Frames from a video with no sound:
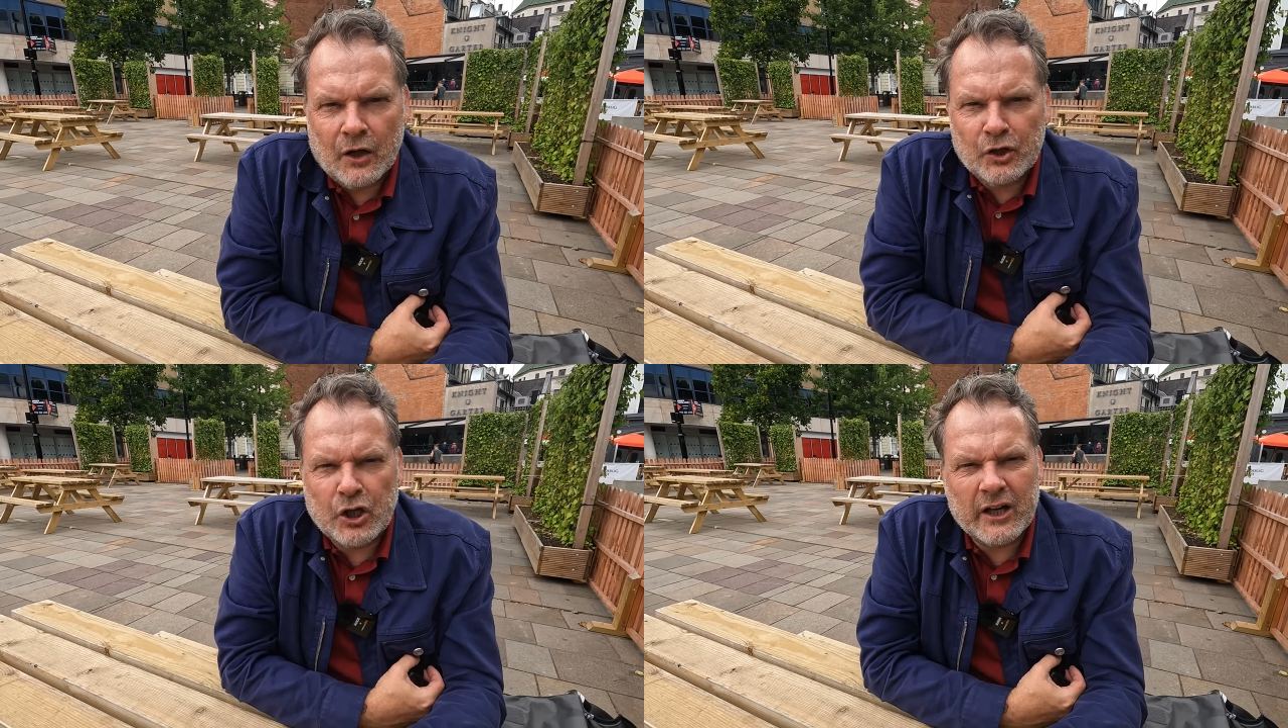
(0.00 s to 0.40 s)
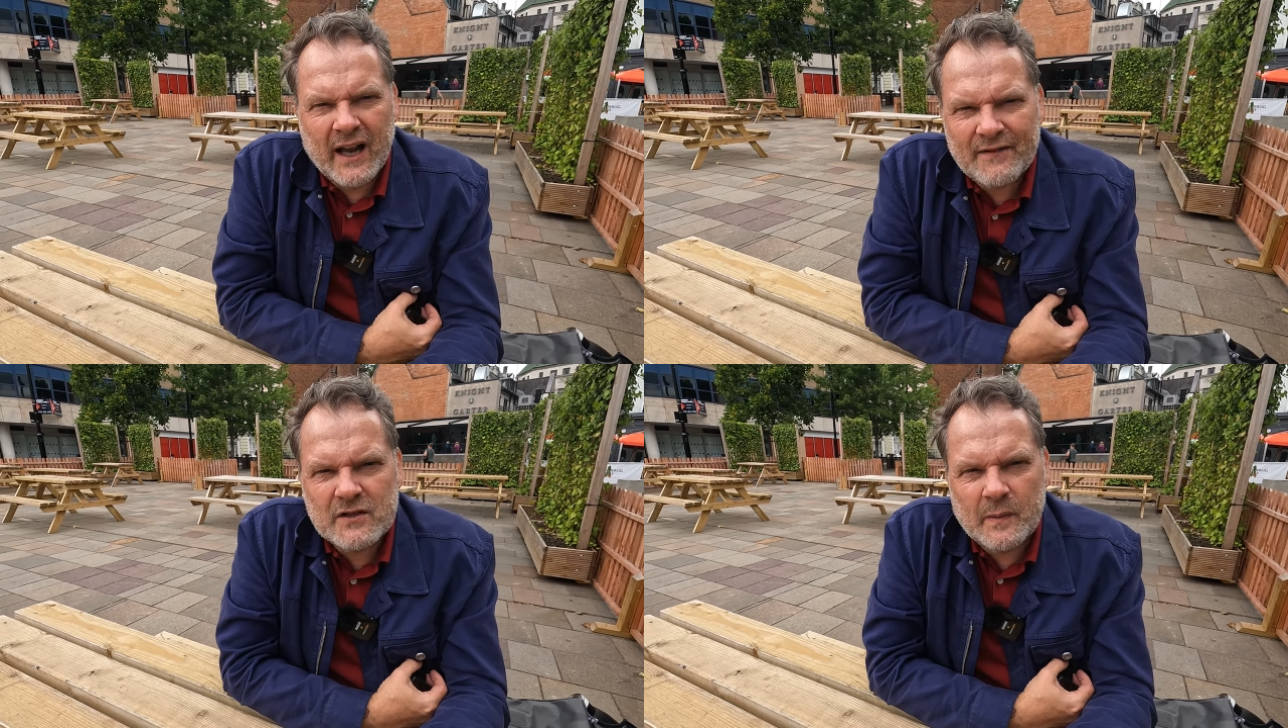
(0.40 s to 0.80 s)
You kind
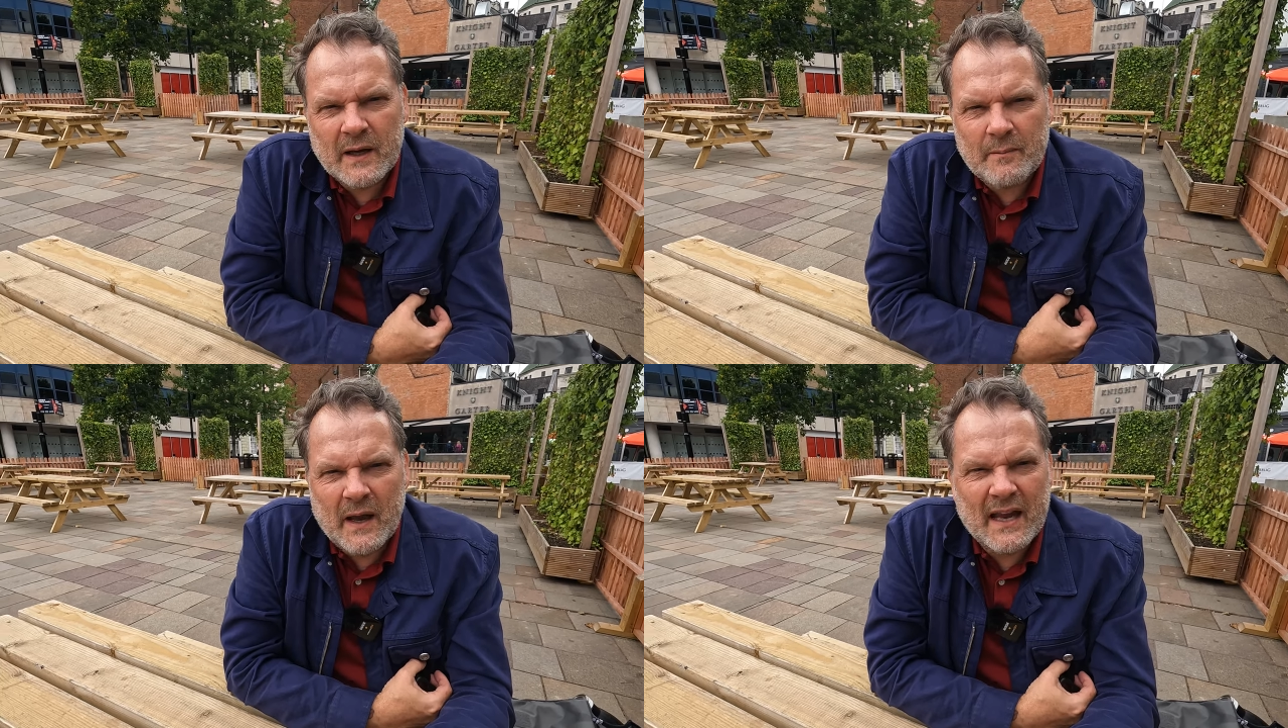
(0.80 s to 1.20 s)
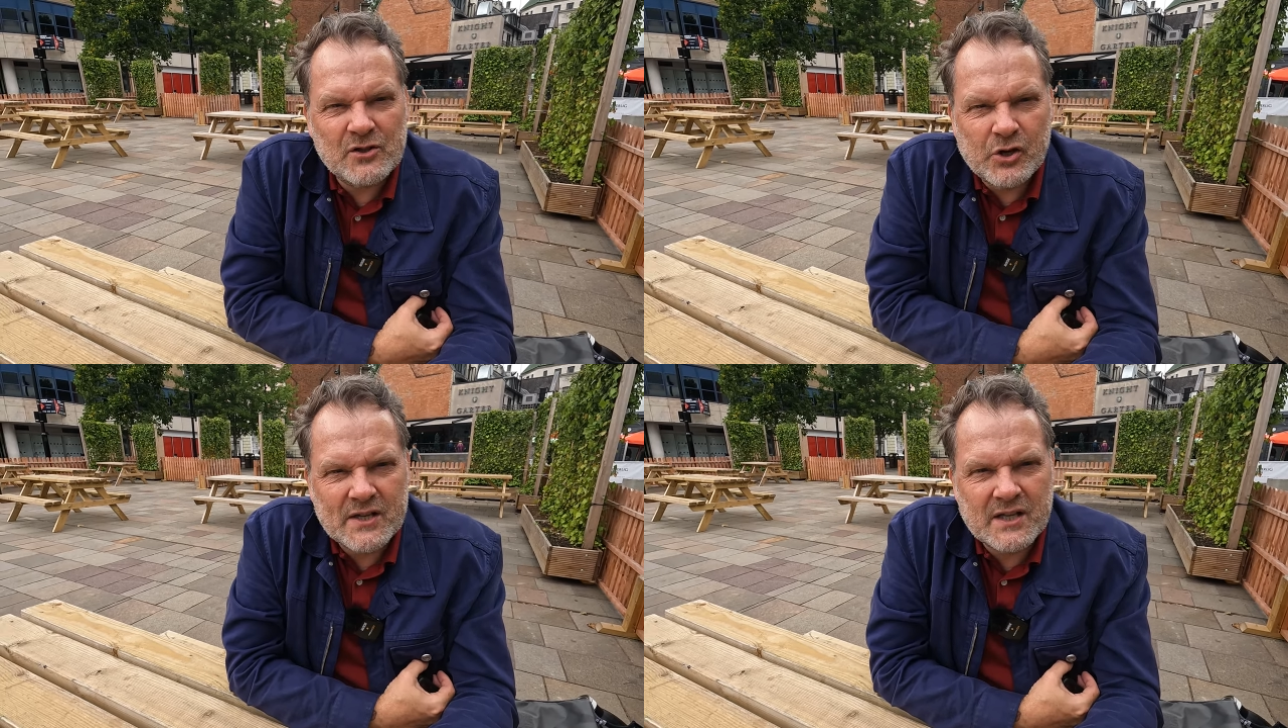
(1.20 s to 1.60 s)
of have to be a bit
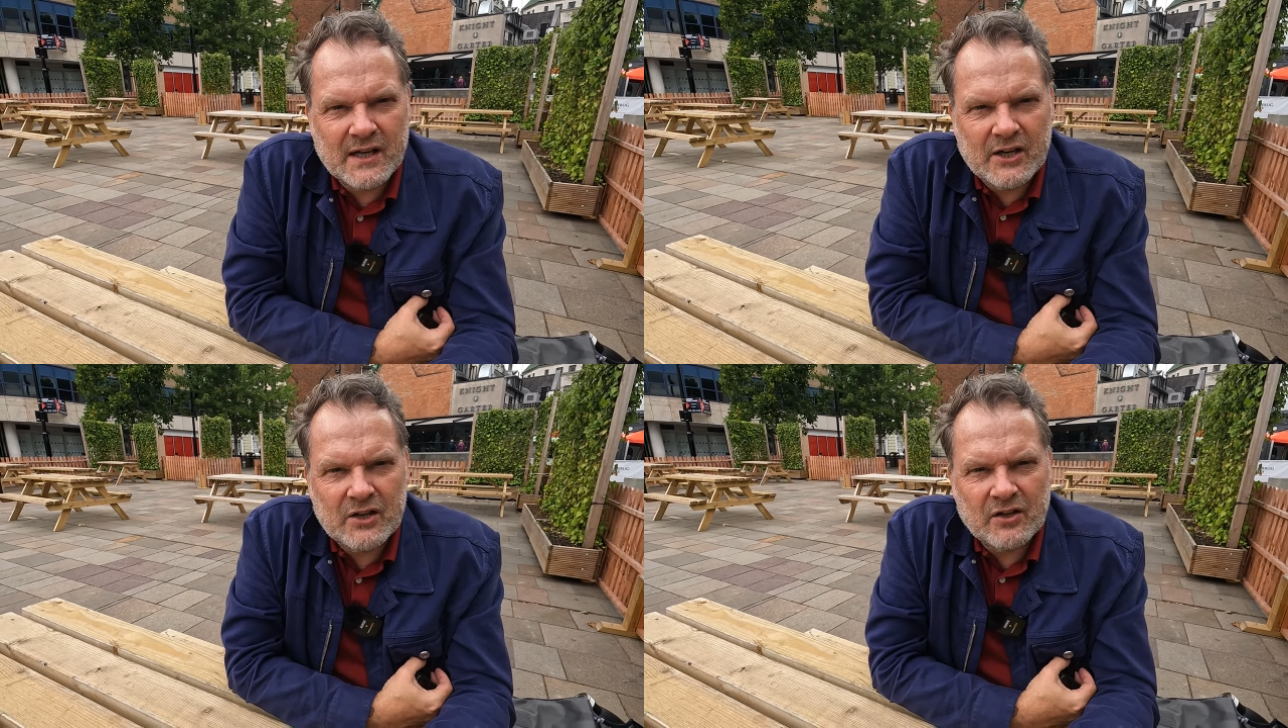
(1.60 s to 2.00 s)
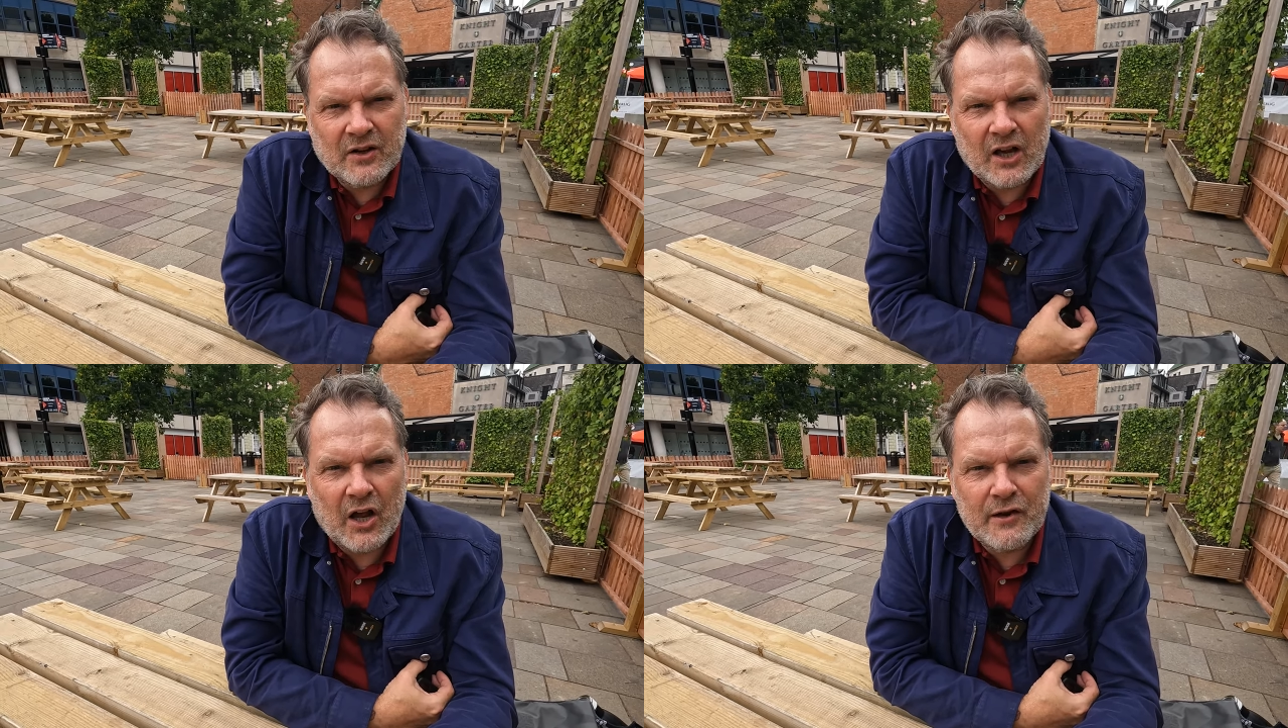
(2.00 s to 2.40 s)
interested in
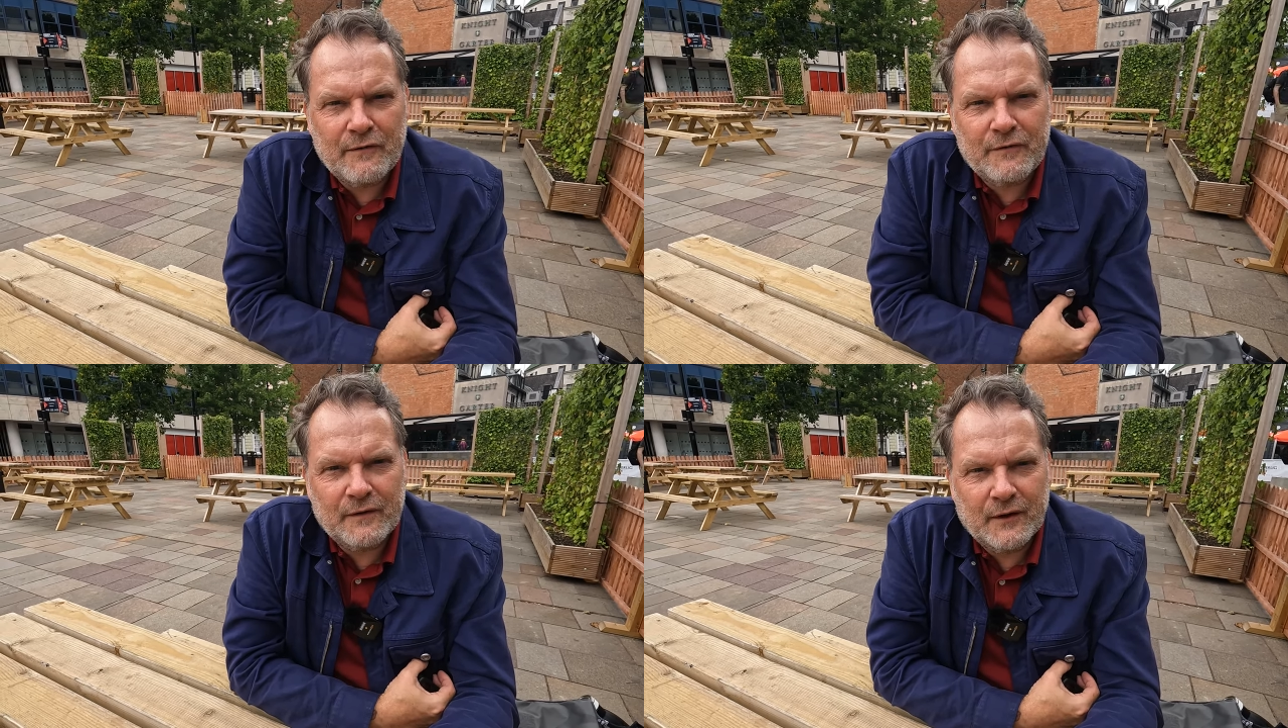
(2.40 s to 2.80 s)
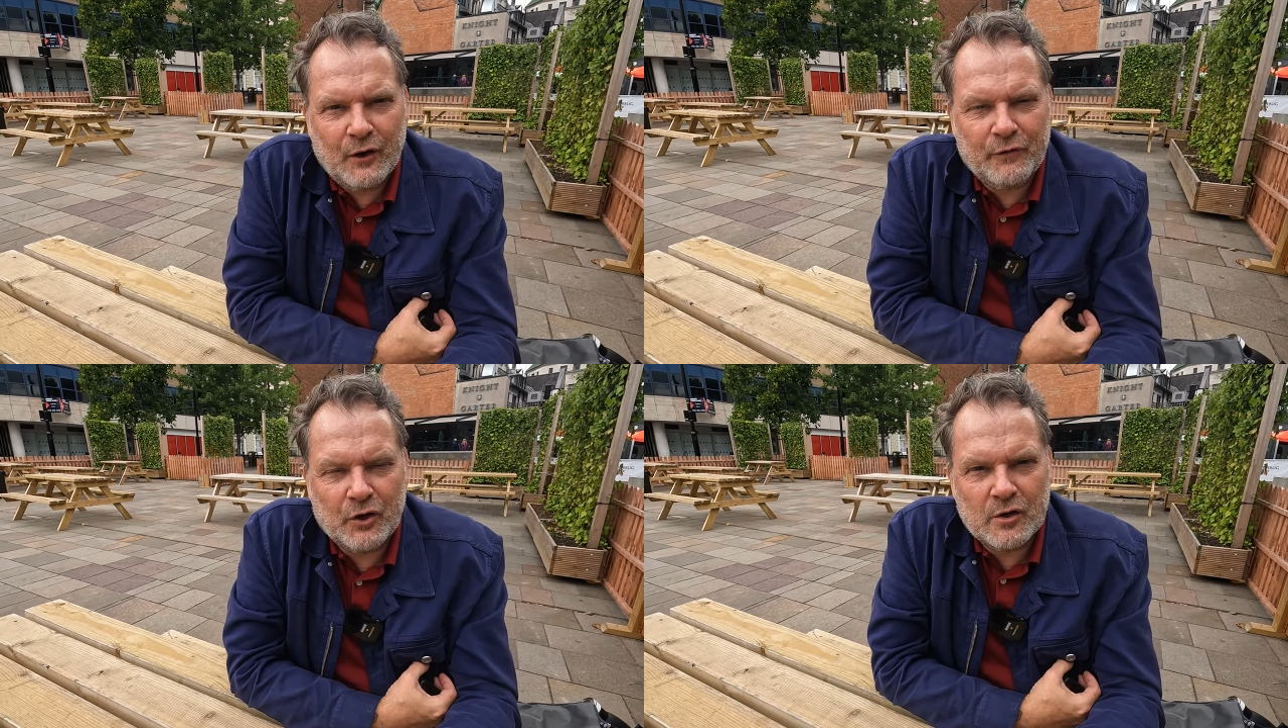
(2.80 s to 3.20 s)
the life
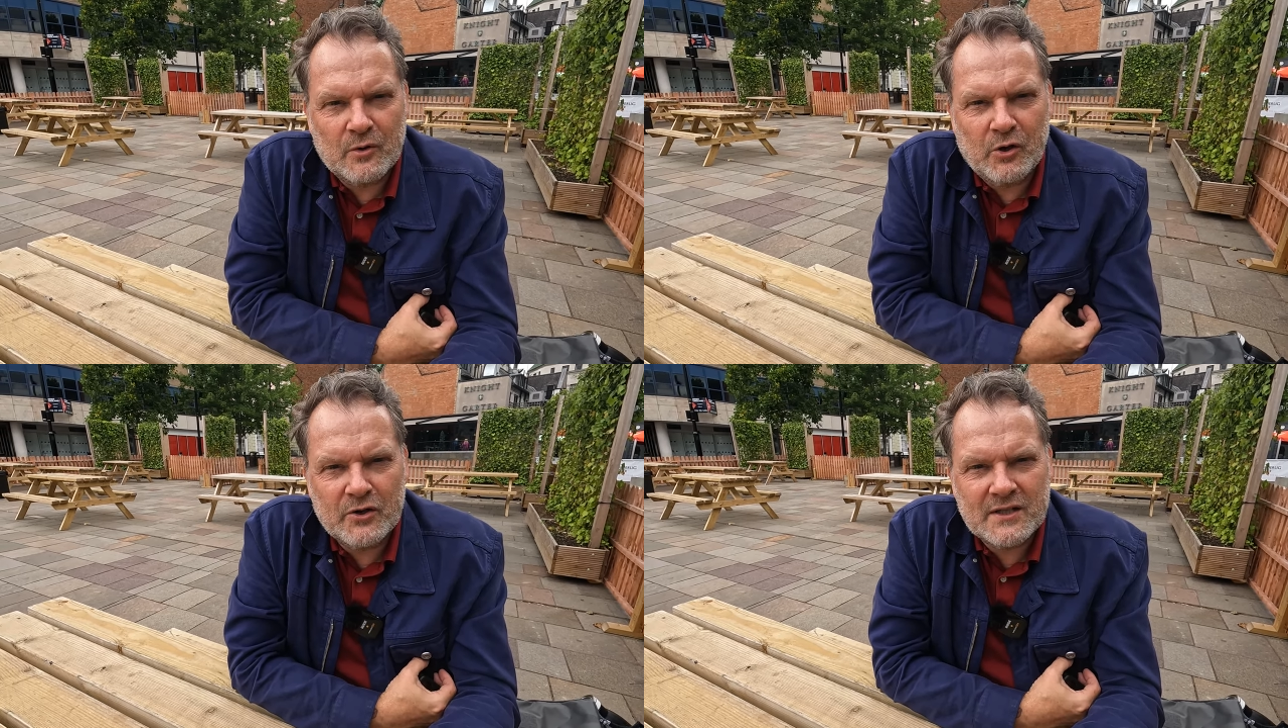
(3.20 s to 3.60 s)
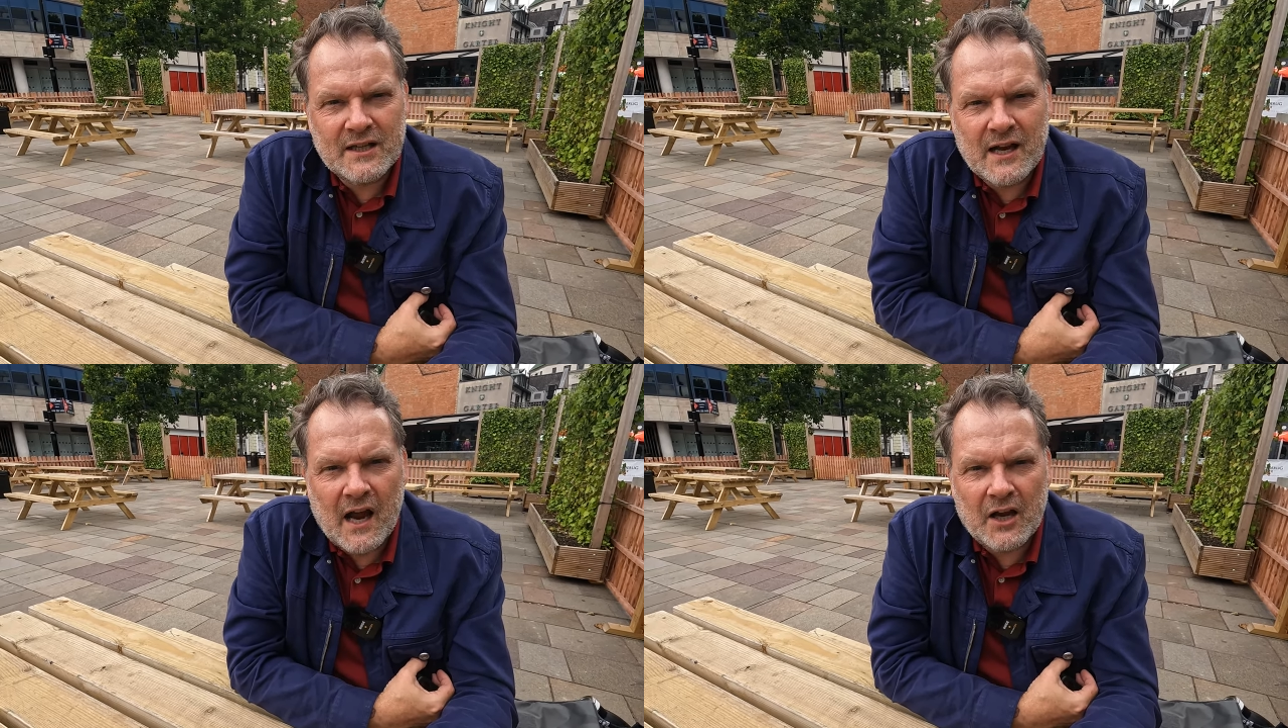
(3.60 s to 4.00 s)
of your
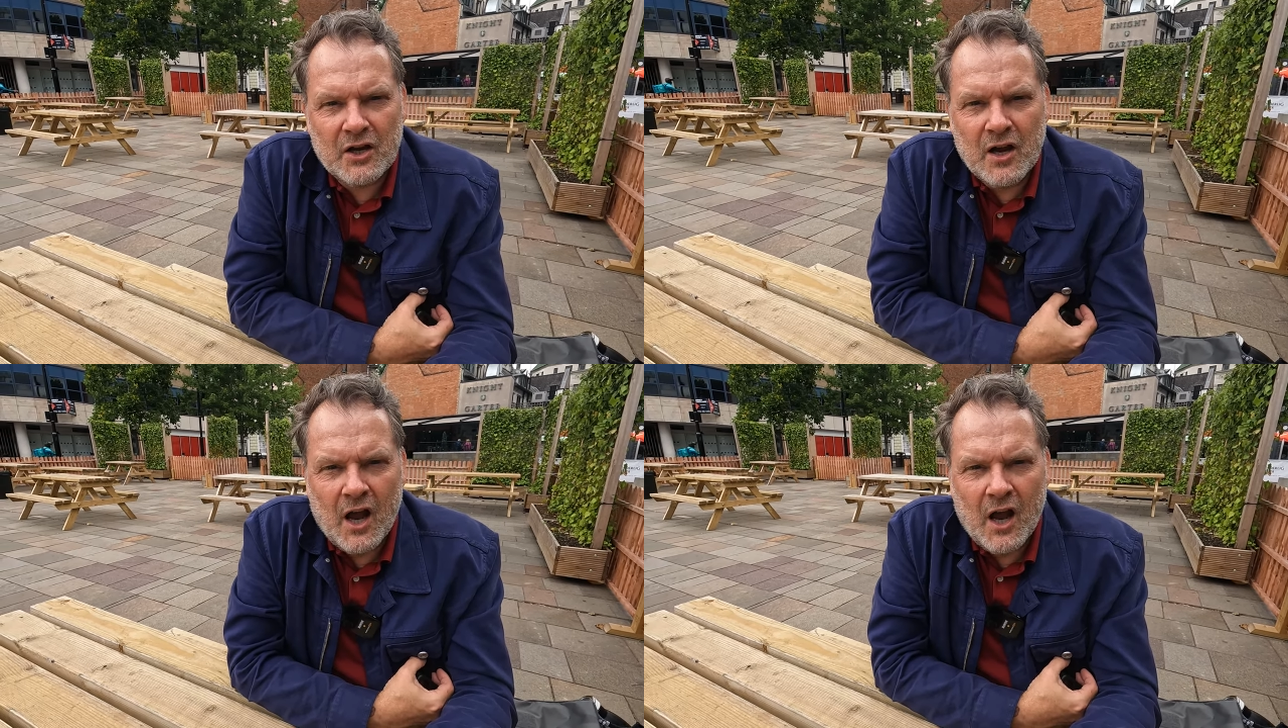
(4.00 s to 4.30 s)
community and